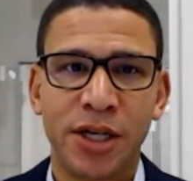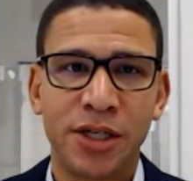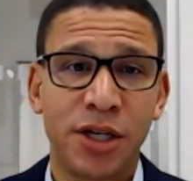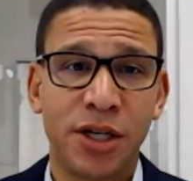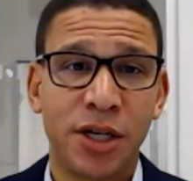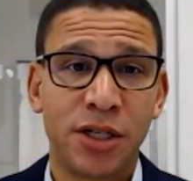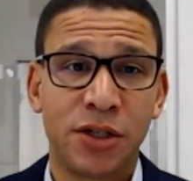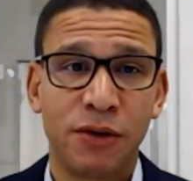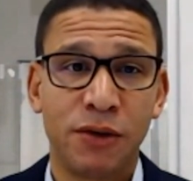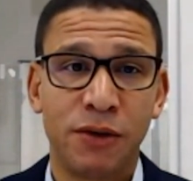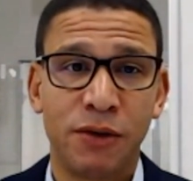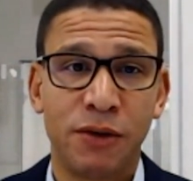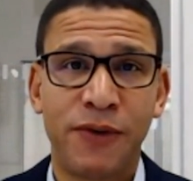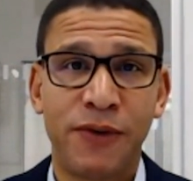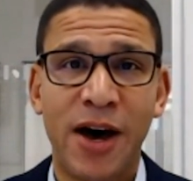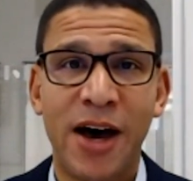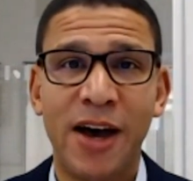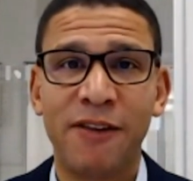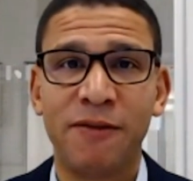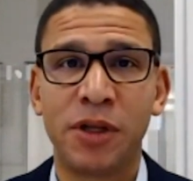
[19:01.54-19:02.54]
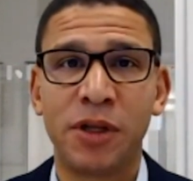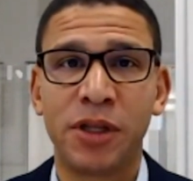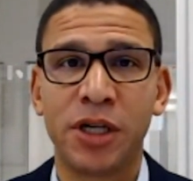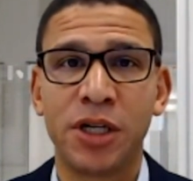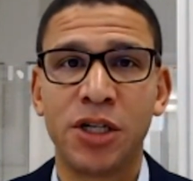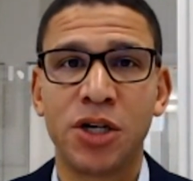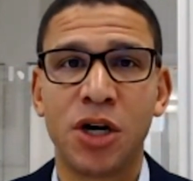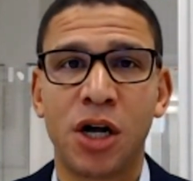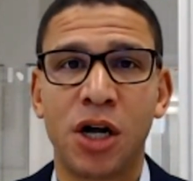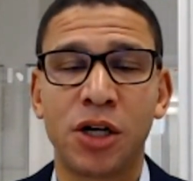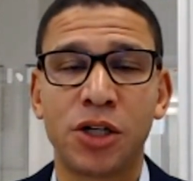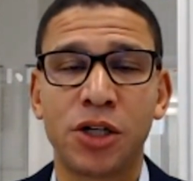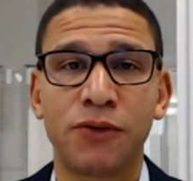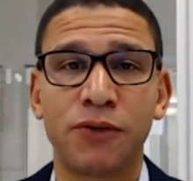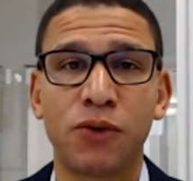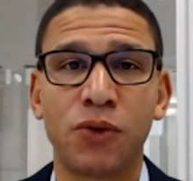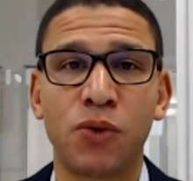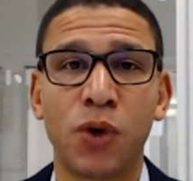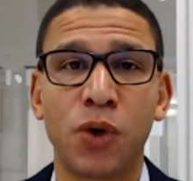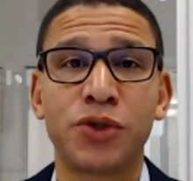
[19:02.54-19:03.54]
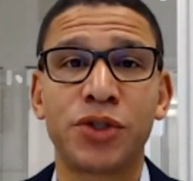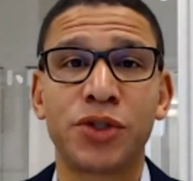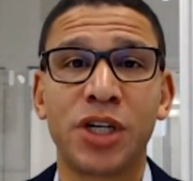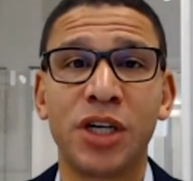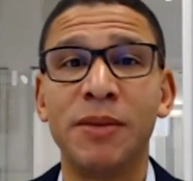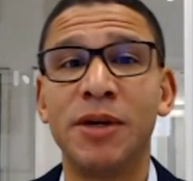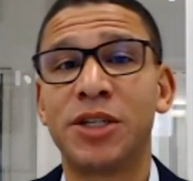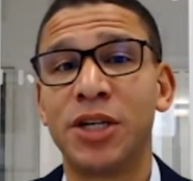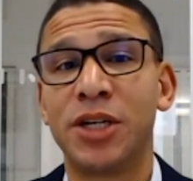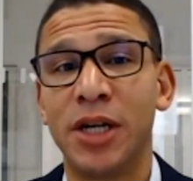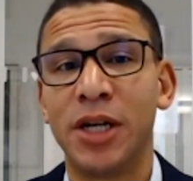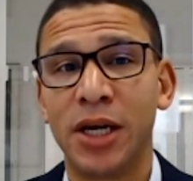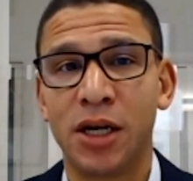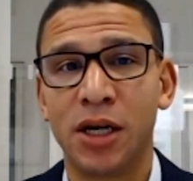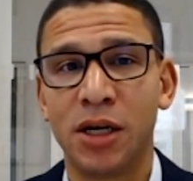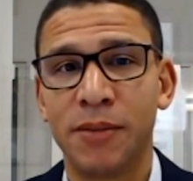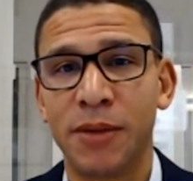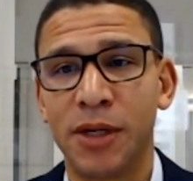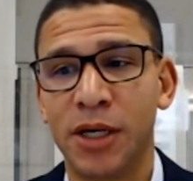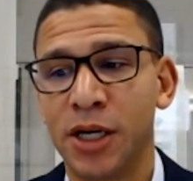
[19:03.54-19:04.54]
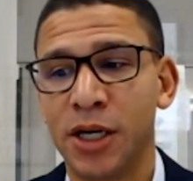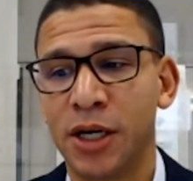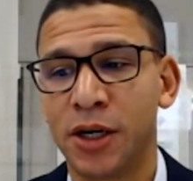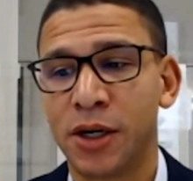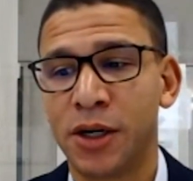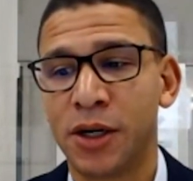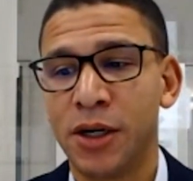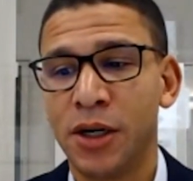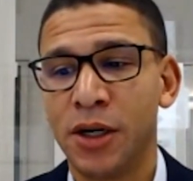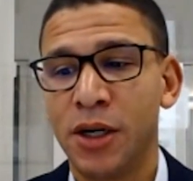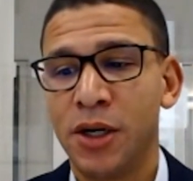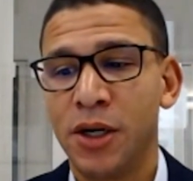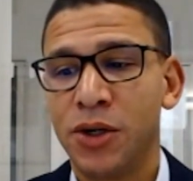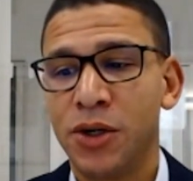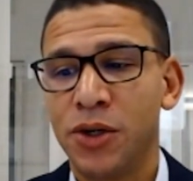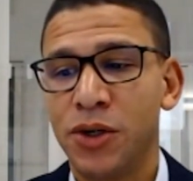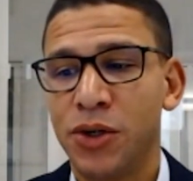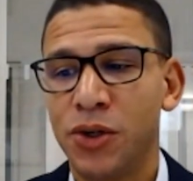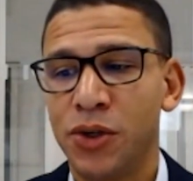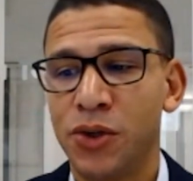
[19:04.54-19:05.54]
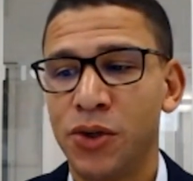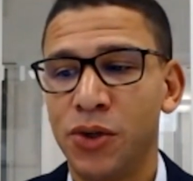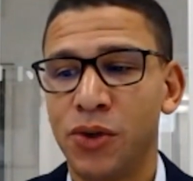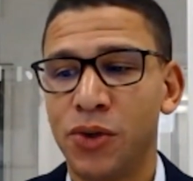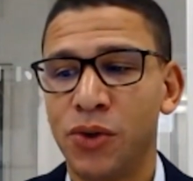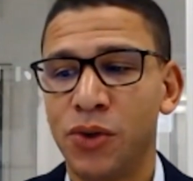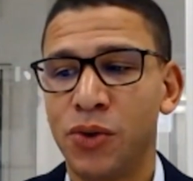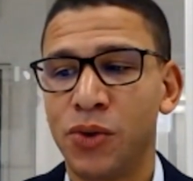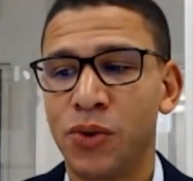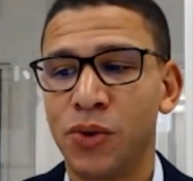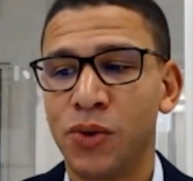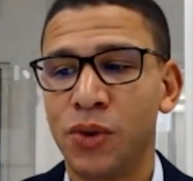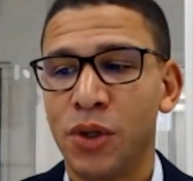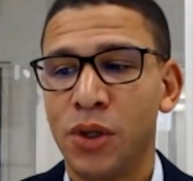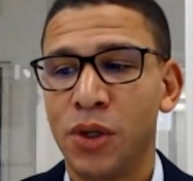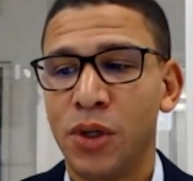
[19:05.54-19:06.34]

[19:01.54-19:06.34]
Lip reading: that does $5 million of gross commission income a year who